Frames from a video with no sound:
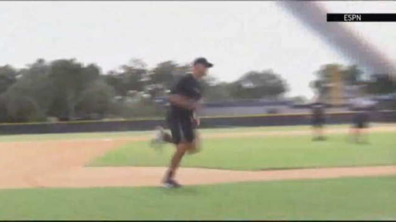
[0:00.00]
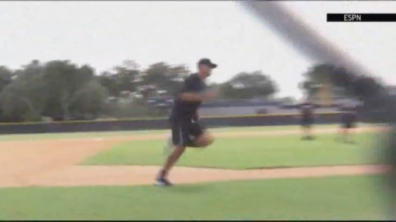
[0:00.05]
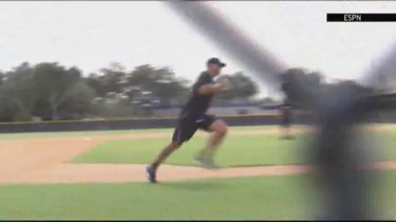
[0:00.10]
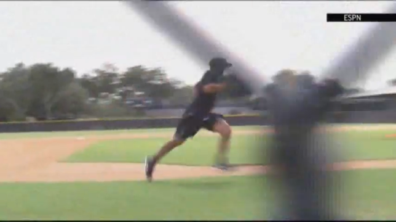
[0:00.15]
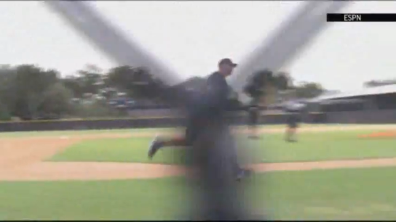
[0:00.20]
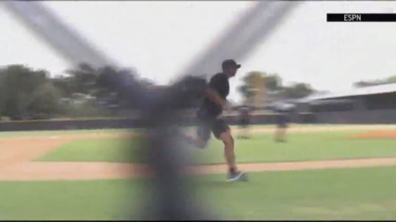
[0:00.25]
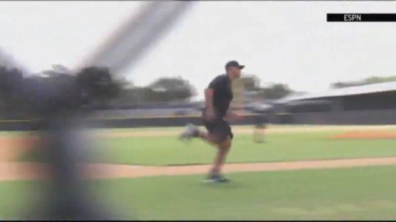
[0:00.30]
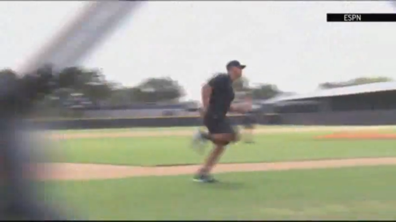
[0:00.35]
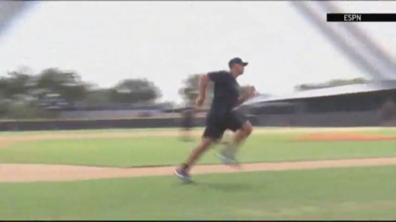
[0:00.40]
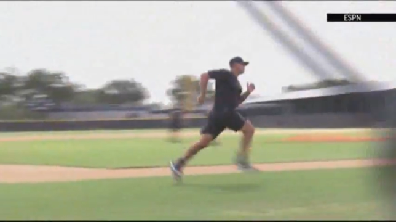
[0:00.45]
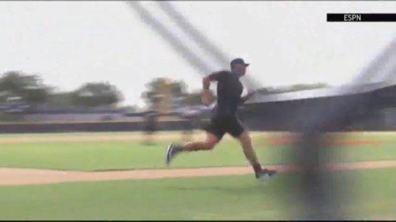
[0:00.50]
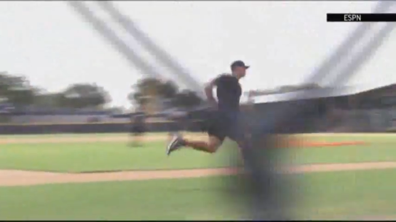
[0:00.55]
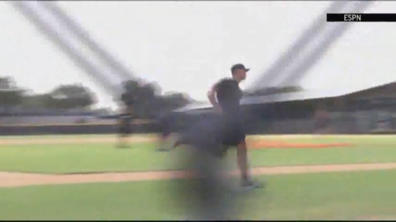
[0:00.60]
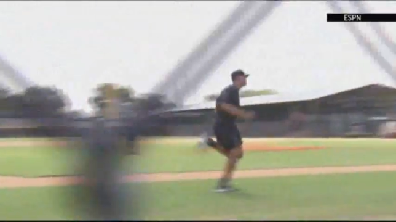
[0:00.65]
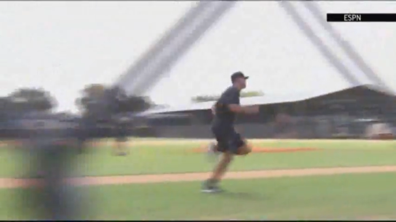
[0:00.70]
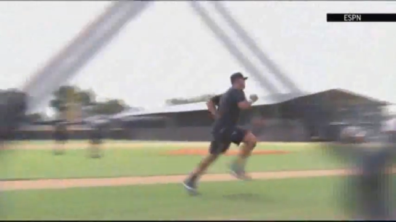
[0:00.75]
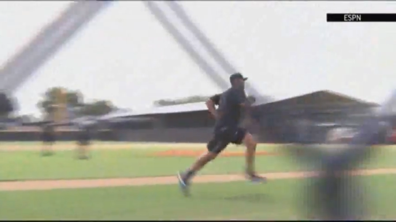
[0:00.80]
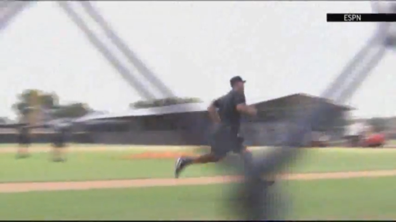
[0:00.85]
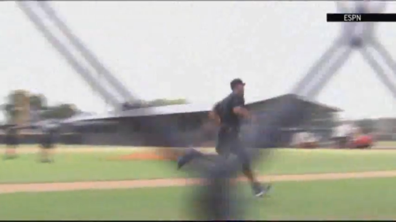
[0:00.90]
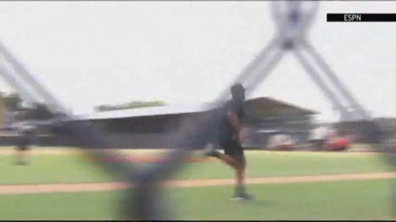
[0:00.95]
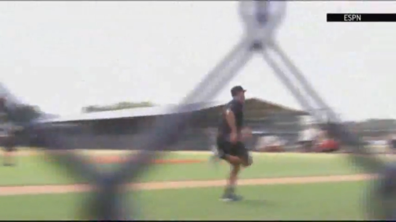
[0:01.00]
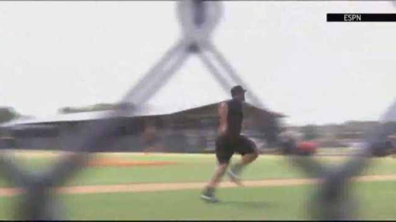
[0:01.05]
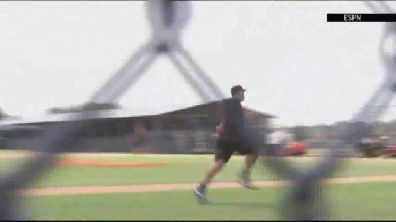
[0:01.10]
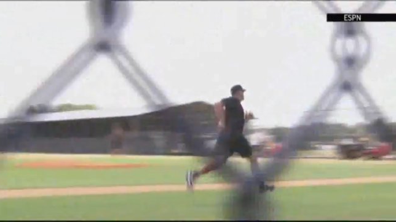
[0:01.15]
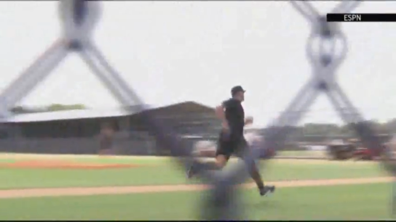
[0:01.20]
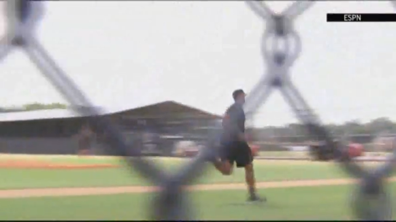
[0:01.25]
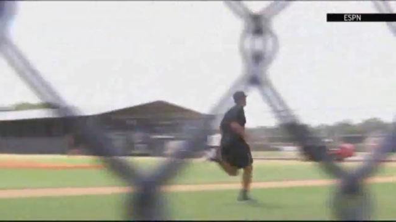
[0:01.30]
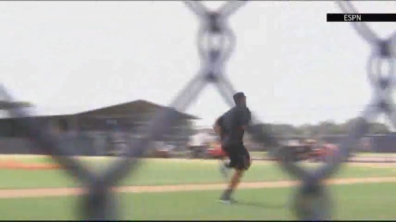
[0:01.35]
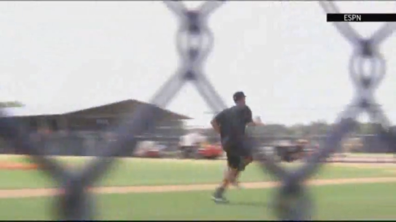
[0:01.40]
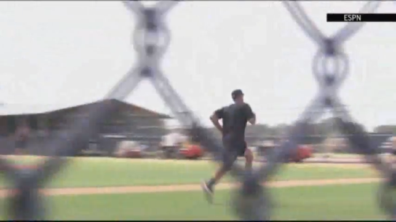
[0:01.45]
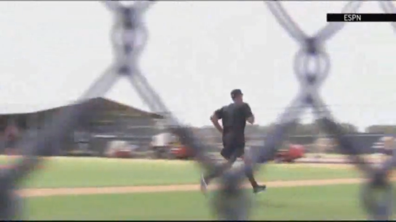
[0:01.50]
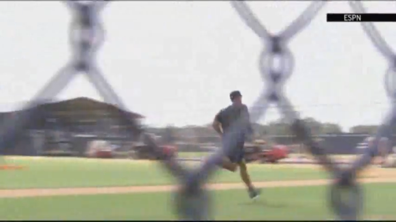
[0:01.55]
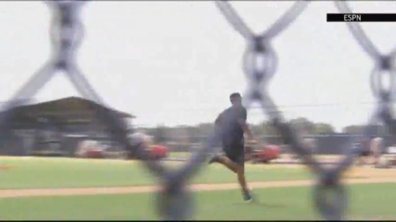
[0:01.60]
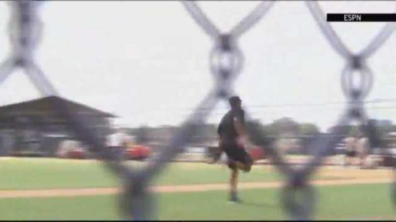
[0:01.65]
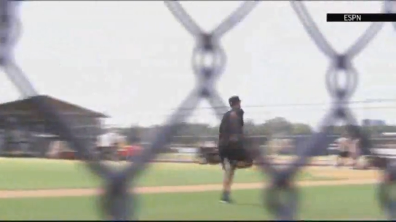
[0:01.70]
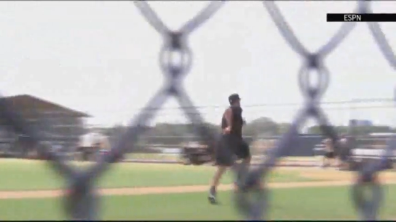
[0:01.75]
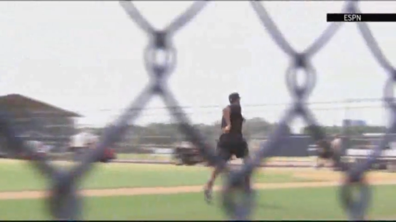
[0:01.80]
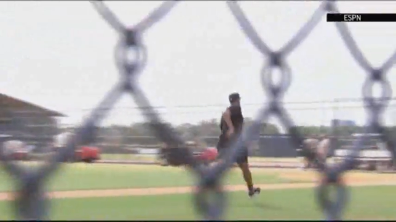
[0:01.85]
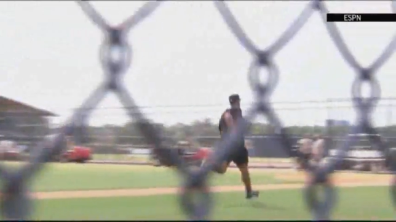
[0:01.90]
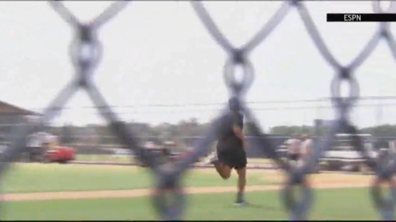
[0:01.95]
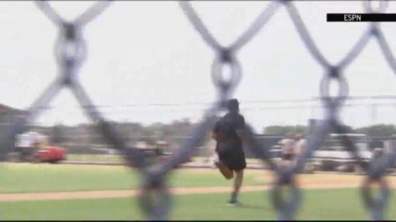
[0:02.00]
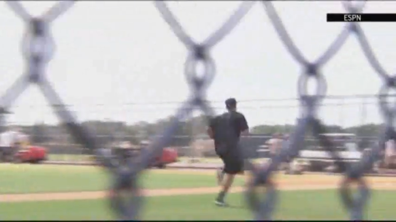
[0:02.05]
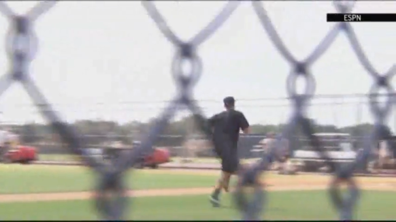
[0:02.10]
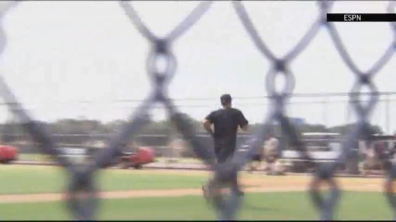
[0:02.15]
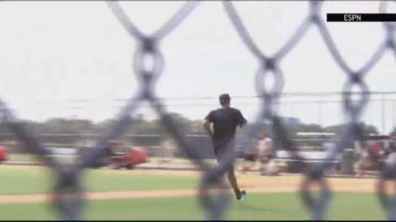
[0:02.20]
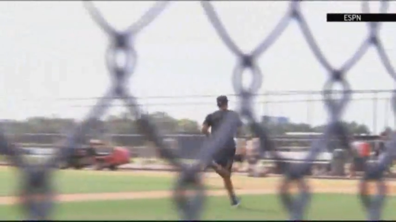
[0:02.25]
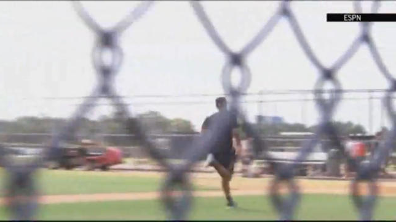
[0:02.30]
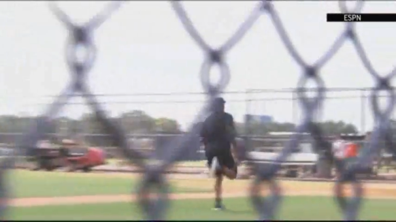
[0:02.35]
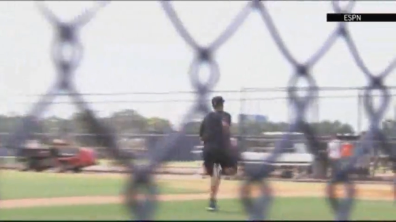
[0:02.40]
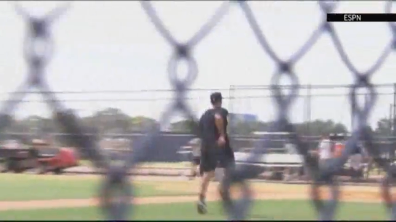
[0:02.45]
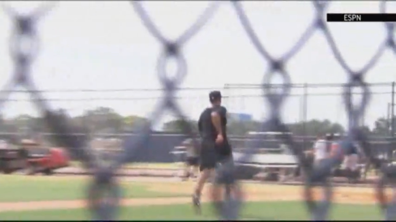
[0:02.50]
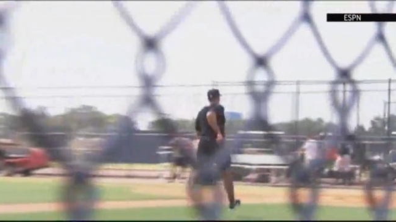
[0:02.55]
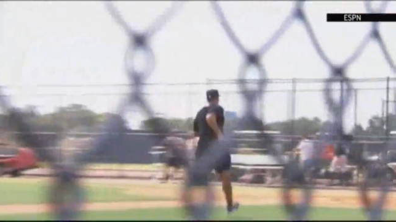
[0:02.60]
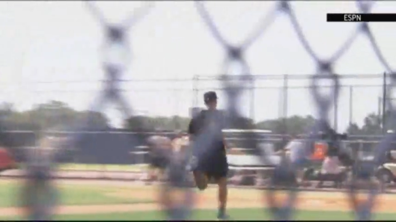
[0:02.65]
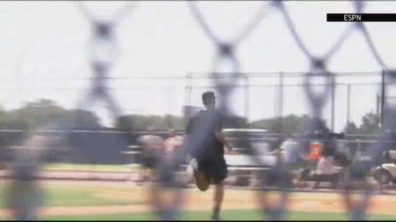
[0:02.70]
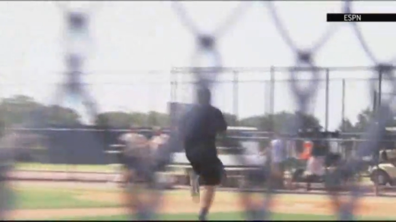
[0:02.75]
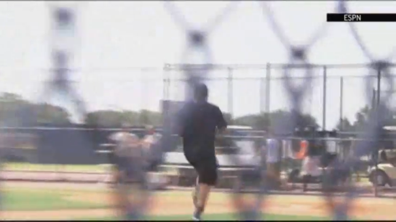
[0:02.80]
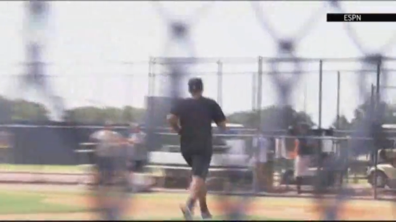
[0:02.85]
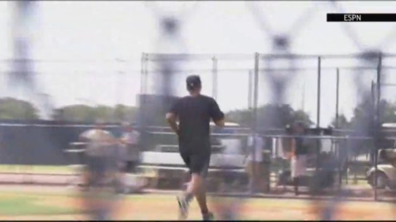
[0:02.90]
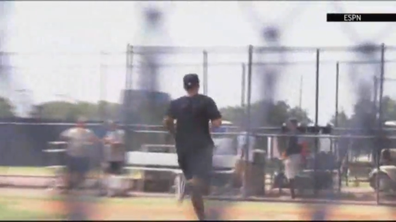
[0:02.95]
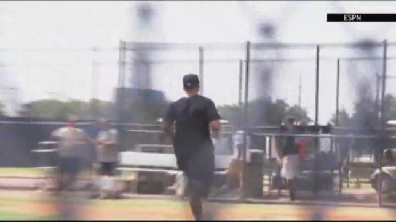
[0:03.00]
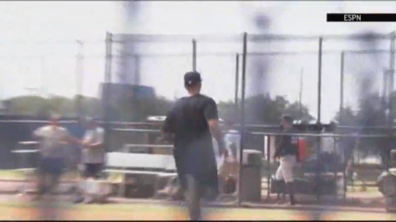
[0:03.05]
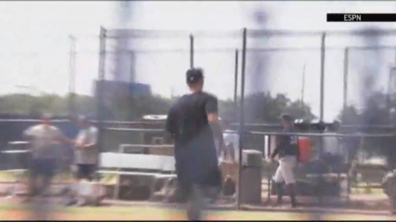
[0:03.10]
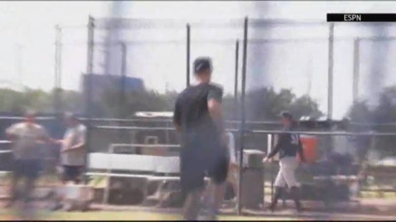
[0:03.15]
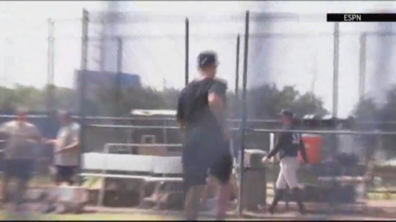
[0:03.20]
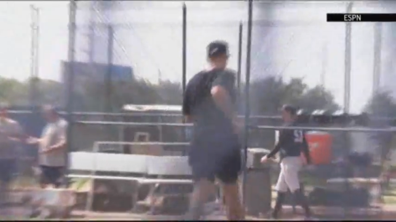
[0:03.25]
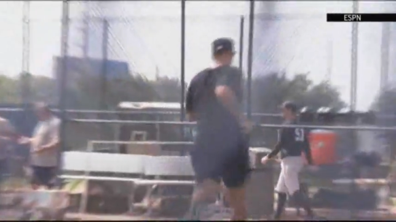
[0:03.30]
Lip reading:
Nobody's mouth can be seen.